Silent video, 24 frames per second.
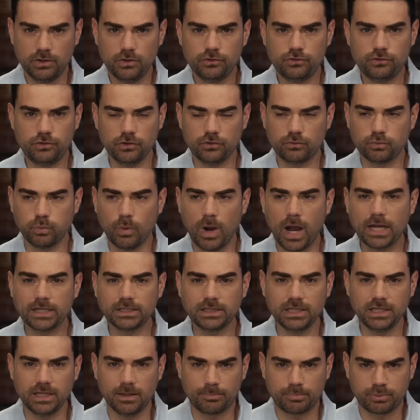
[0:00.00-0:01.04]
she is
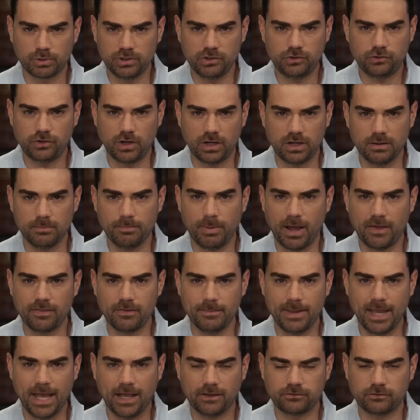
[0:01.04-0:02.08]
widely appreciated by the
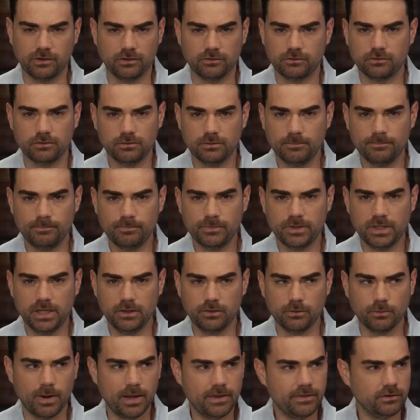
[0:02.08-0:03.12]
masses in
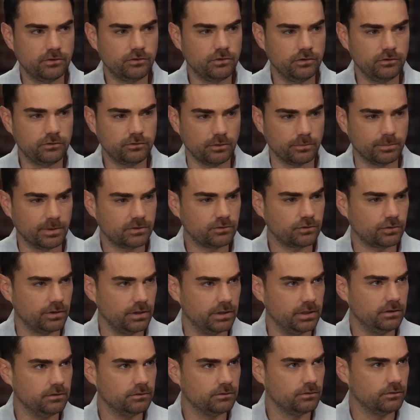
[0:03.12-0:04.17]
the way that she so
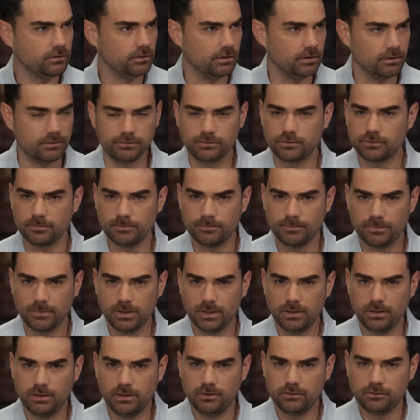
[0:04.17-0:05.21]
richly deserves.
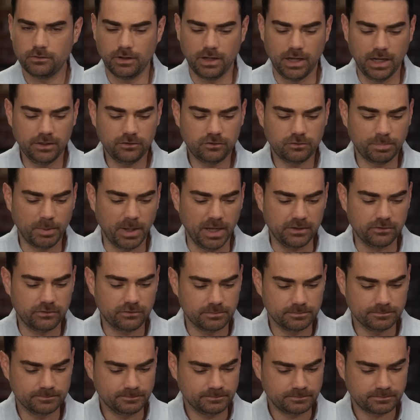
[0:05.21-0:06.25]
So Ice
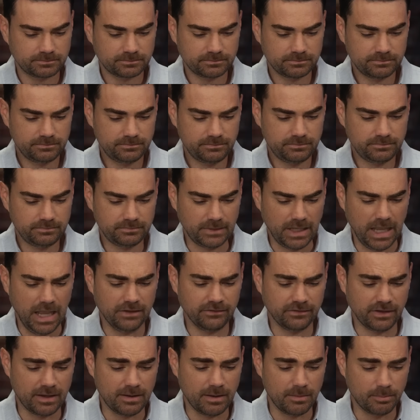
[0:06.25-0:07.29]
Spice
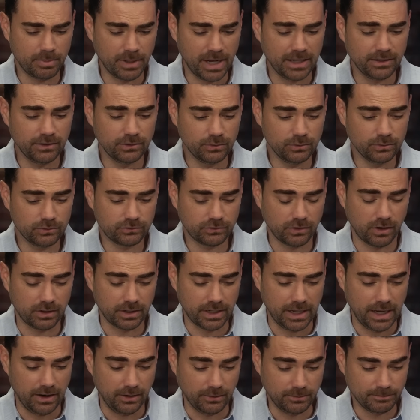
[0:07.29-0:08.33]
has a brand new
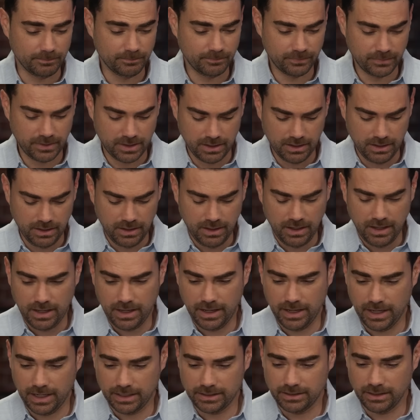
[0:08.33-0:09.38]
song out.
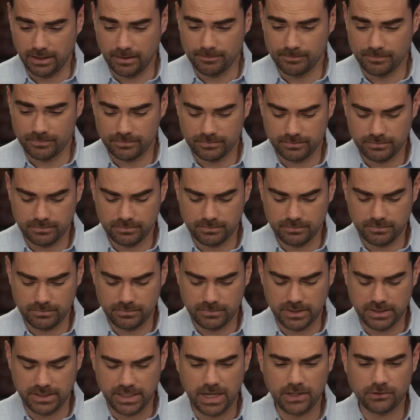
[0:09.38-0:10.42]
And um,
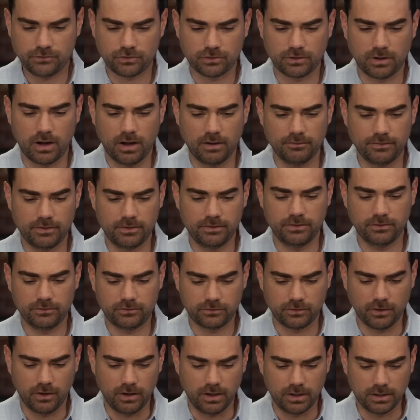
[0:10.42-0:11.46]
the nature of this
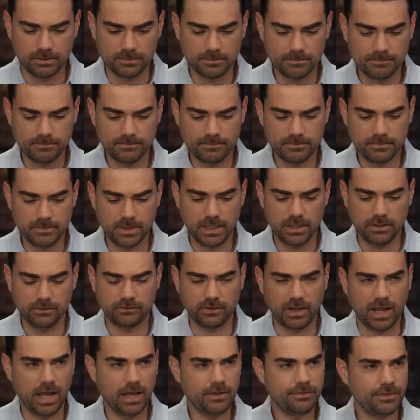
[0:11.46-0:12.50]
song
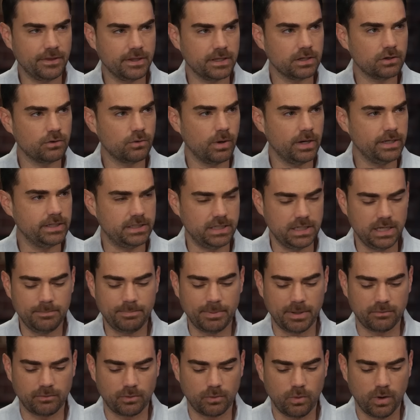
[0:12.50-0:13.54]
is, I think, quite
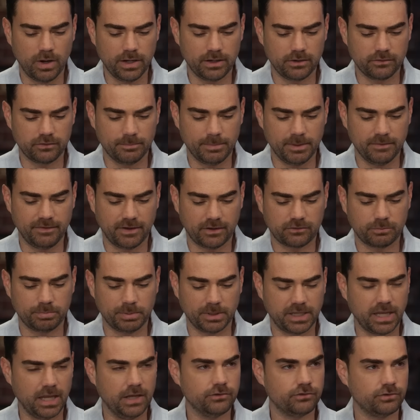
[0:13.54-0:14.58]
deep and requires a bit of
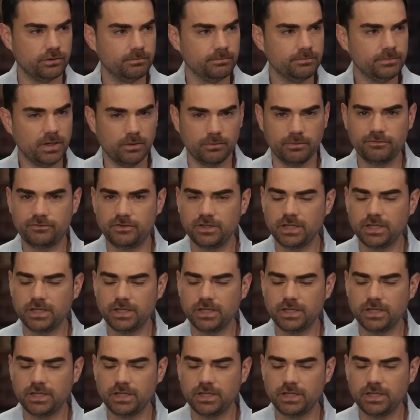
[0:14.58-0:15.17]
explication. You know, we've